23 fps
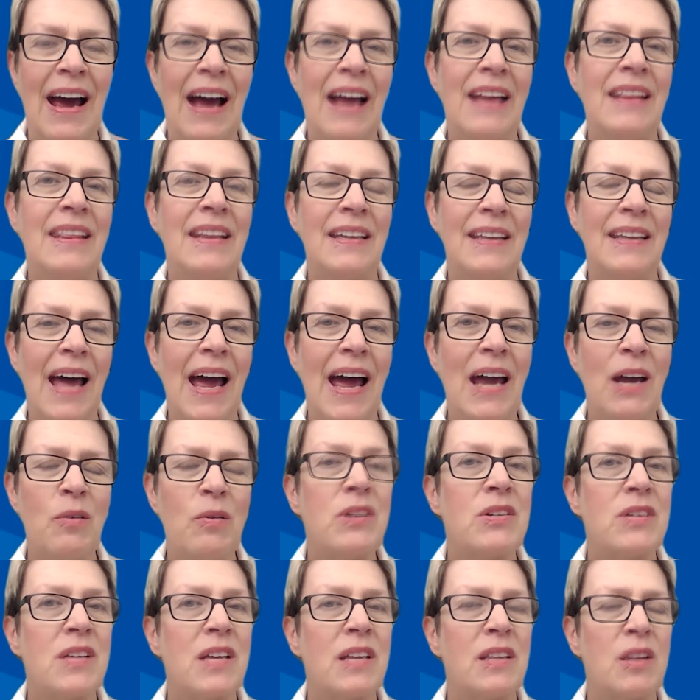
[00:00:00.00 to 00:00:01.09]
And the
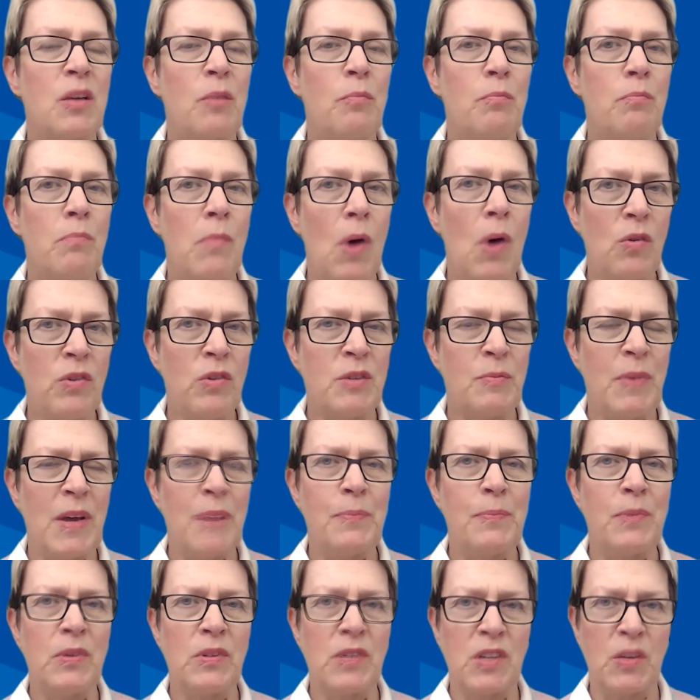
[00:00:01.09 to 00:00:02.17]
language that the most
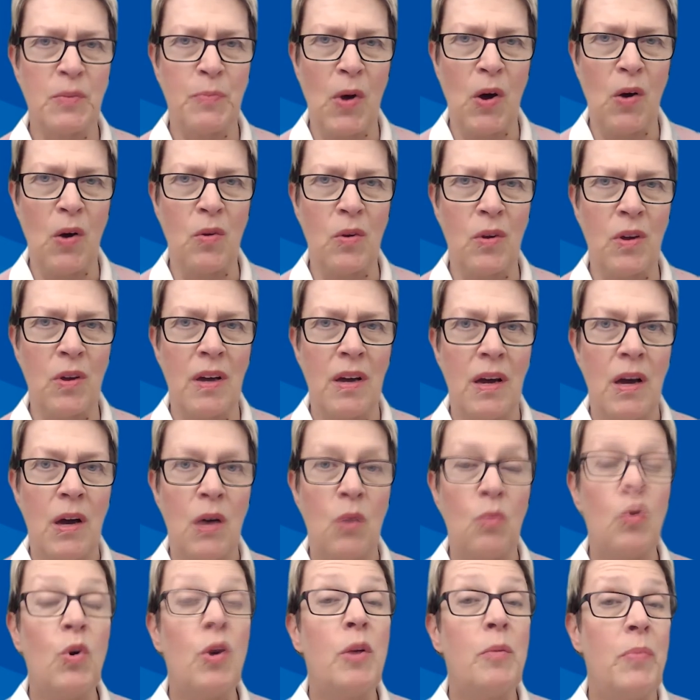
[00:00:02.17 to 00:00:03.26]
people spoke
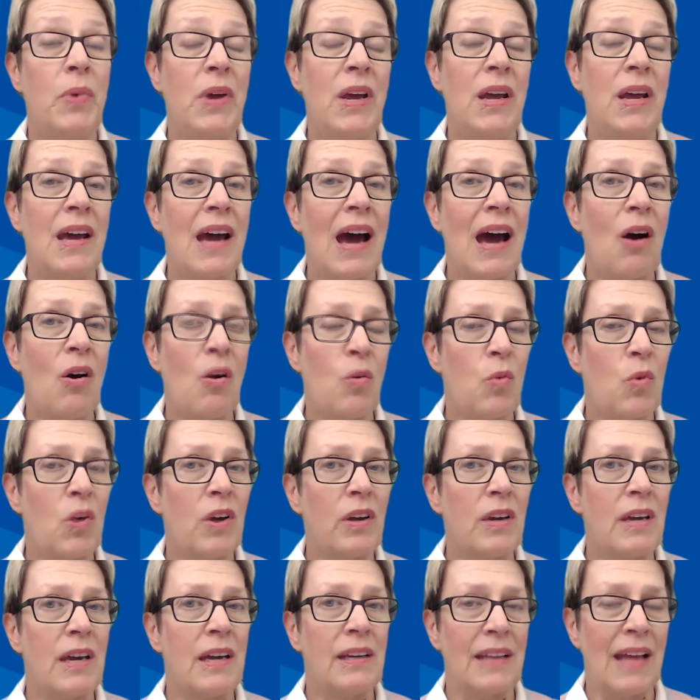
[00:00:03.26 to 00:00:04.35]
would be our
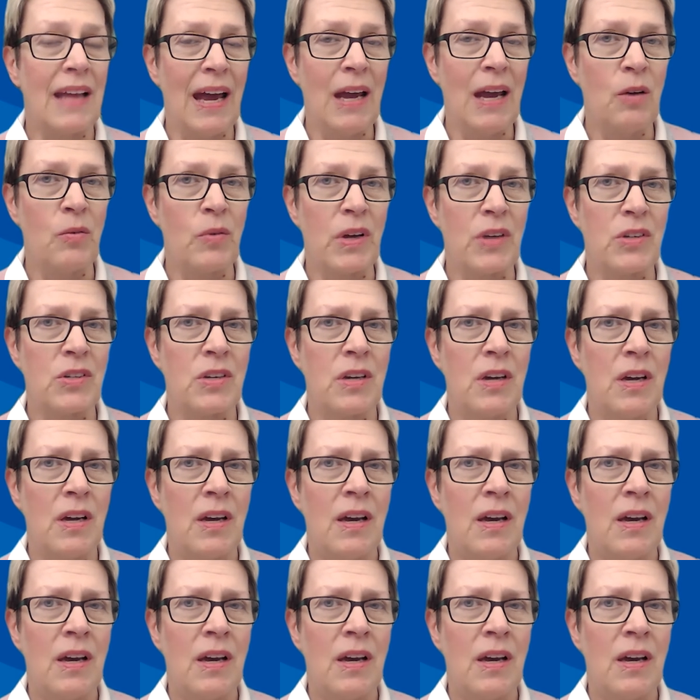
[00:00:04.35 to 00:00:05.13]
working language.